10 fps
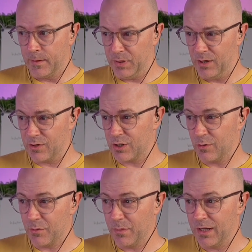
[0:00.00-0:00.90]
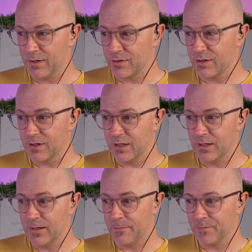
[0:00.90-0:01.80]
PowerShell command,
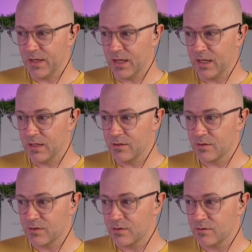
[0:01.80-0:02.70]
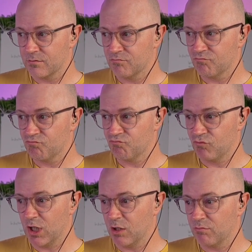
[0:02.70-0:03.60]
and
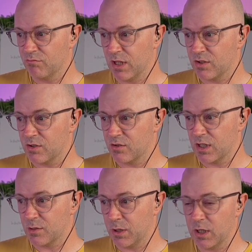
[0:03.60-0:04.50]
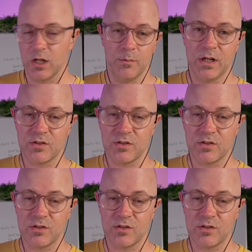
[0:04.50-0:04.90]
that's about it.